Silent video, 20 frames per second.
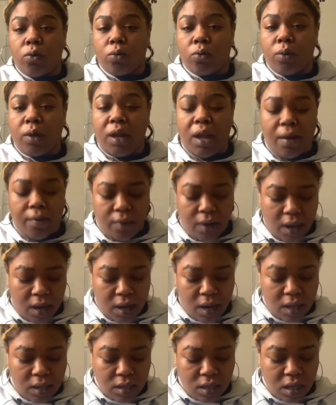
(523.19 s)
whatever that
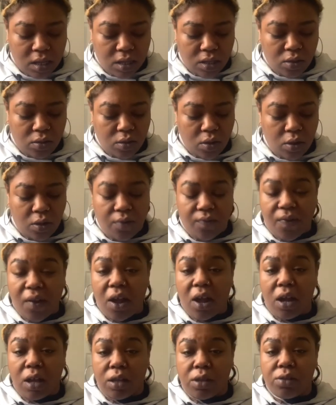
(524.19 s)
is, because, you're very
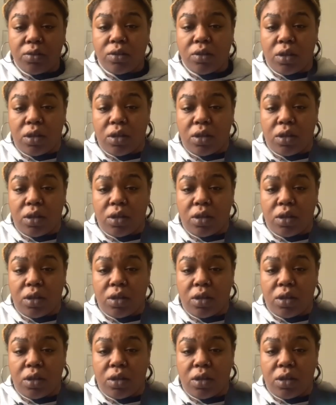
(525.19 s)
close to